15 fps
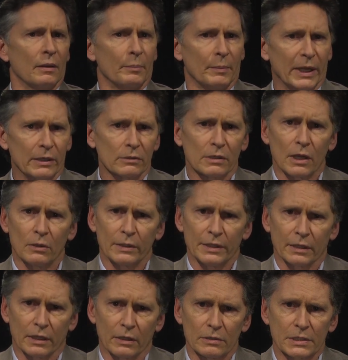Michael Cohen
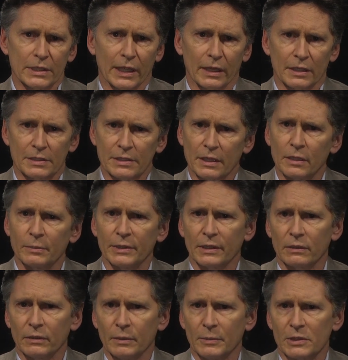negotiated settlement
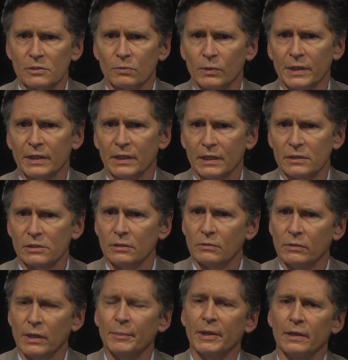agreements with the two
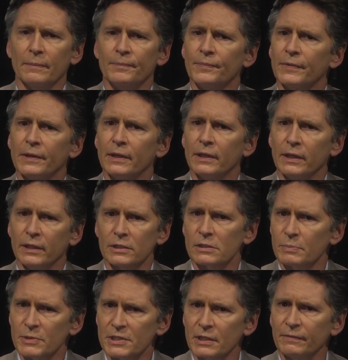women. In
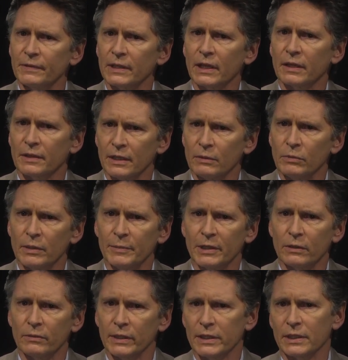specific, the women
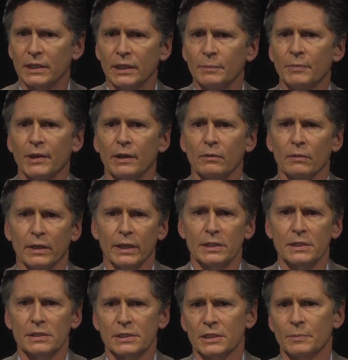agreed to keep their
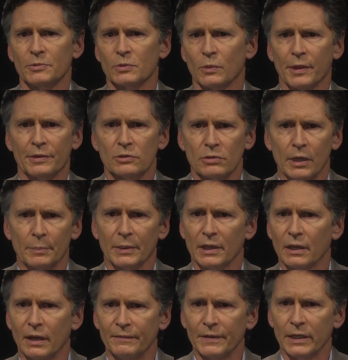relationships with Trump
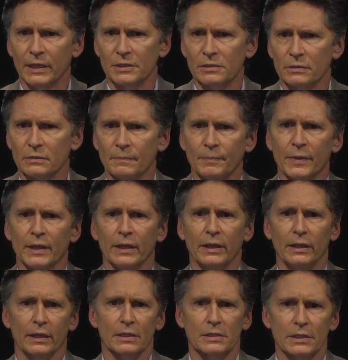confidential
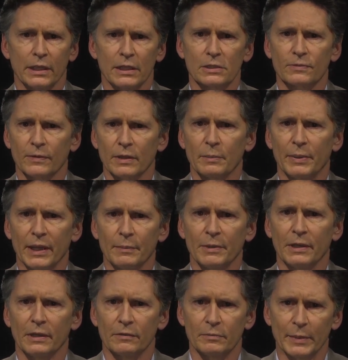in exchange for the
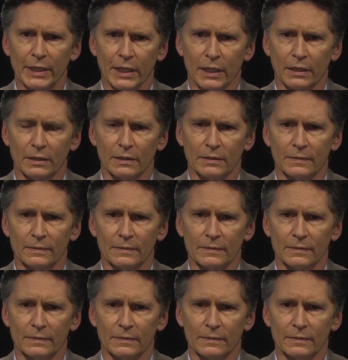payment of money.